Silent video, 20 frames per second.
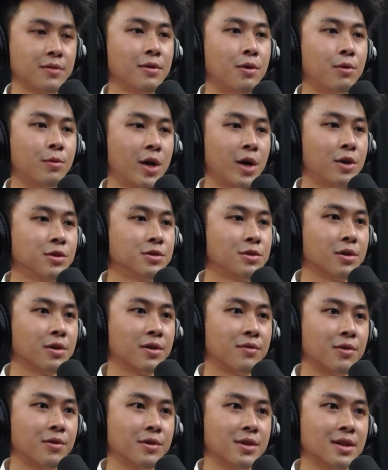We're also
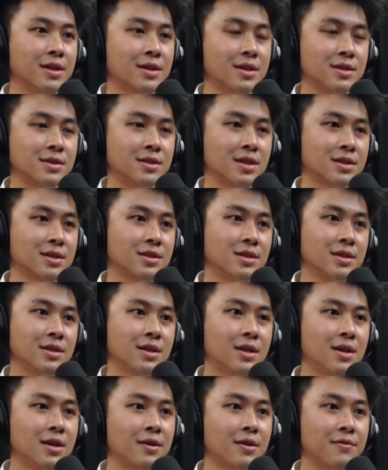looking for interns actually
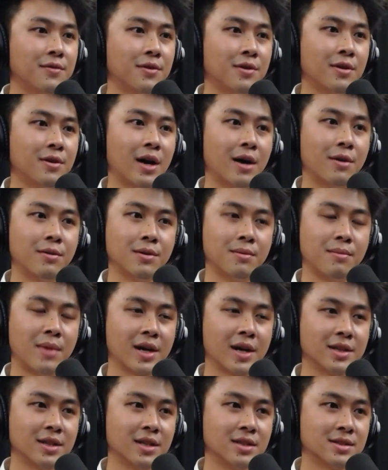for our
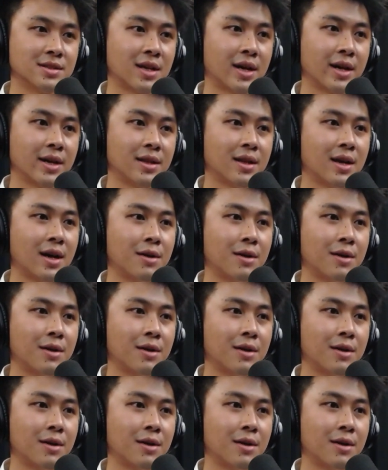marketing side,